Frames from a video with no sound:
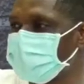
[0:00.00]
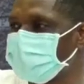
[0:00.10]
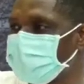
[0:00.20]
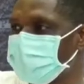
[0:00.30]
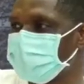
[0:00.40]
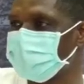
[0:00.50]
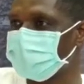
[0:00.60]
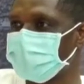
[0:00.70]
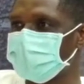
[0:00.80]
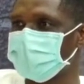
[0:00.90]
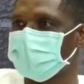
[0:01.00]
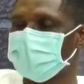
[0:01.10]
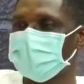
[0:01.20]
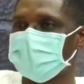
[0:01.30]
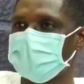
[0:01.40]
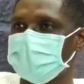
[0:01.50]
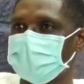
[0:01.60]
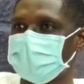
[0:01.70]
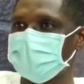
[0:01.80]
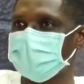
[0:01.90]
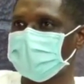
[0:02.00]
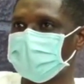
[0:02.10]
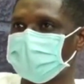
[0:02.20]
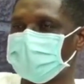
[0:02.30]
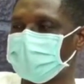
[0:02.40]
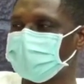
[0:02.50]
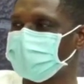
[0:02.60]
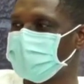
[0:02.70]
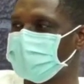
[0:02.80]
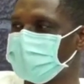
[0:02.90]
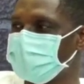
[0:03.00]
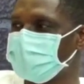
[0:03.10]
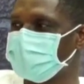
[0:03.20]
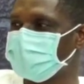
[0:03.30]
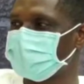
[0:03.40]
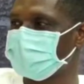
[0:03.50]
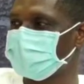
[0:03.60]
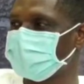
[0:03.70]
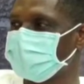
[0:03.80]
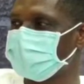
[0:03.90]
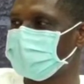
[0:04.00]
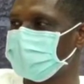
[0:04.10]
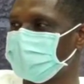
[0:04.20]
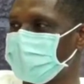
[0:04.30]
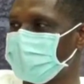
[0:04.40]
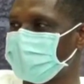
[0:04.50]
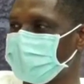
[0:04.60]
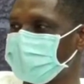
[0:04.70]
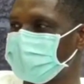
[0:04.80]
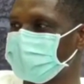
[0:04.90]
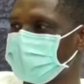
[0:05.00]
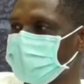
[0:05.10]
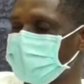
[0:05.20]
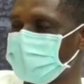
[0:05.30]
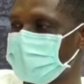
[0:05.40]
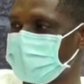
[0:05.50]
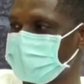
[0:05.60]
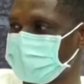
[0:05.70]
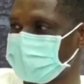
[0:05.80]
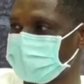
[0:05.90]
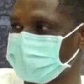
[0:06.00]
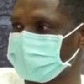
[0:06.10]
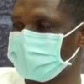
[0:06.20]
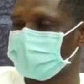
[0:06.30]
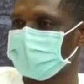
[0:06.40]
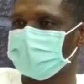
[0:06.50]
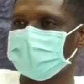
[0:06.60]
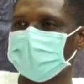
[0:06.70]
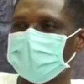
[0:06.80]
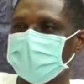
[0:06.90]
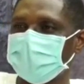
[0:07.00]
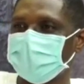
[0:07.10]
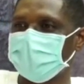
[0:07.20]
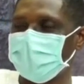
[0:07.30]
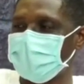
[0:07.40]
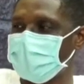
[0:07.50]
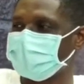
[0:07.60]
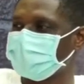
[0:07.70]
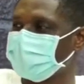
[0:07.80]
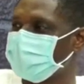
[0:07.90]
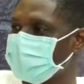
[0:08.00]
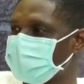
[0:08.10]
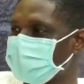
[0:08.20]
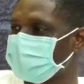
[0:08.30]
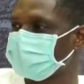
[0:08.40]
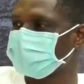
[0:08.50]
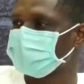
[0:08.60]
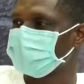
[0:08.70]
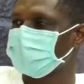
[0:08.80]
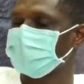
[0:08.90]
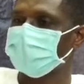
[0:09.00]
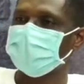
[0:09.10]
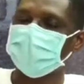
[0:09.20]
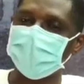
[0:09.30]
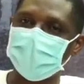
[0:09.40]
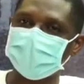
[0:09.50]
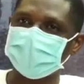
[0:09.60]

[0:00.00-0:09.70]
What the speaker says: for the program, I came across a 2017 published article that asked the question that